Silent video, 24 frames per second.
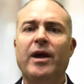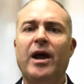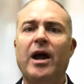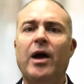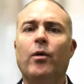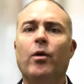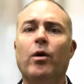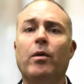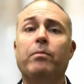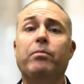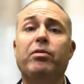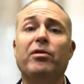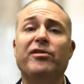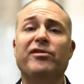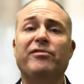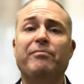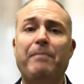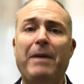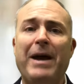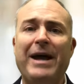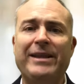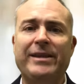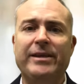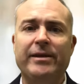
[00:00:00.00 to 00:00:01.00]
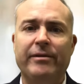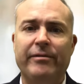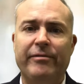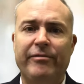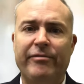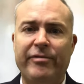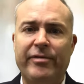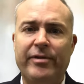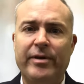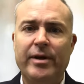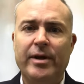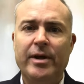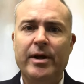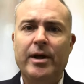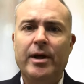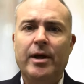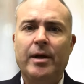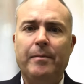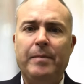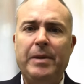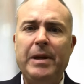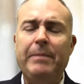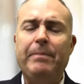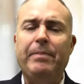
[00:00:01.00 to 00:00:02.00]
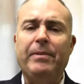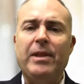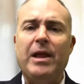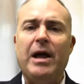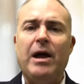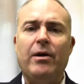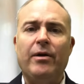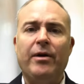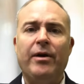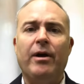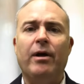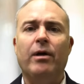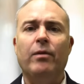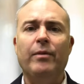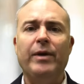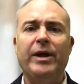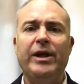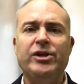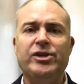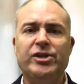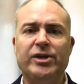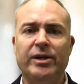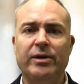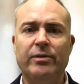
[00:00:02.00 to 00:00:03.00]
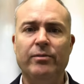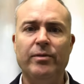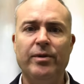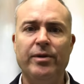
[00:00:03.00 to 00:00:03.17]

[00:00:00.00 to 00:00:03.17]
our prospective people out in our region,